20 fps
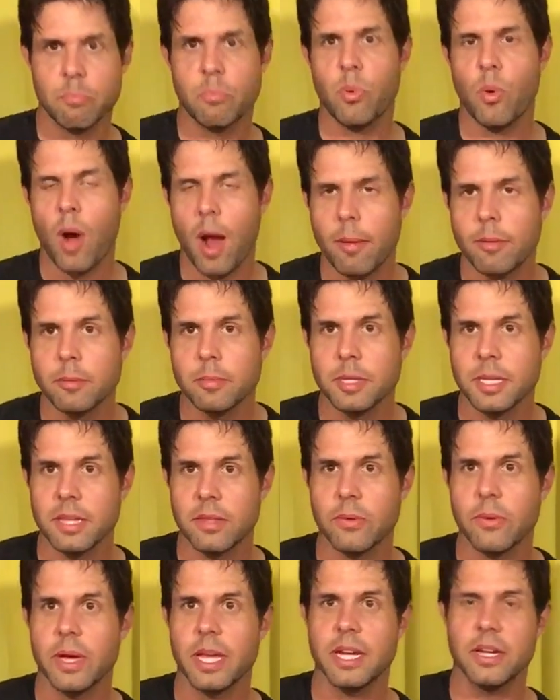Probably
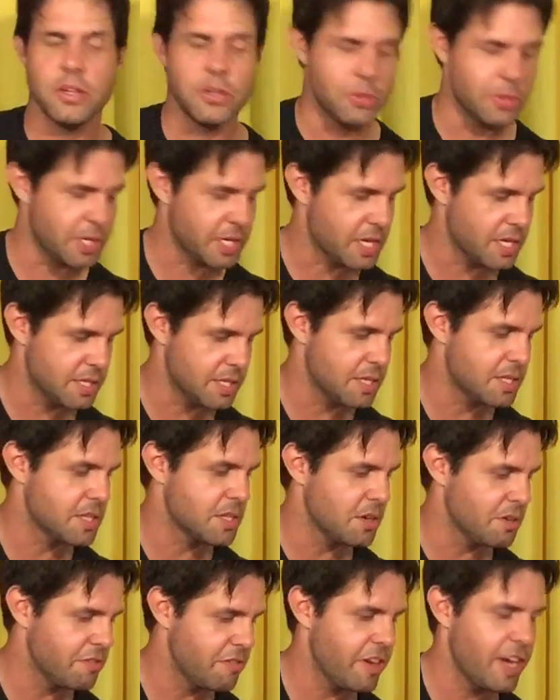the way to do it because it's
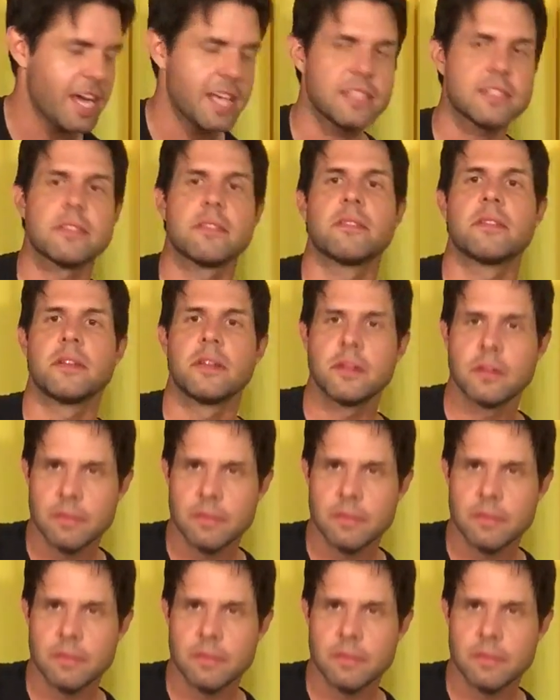so fast. And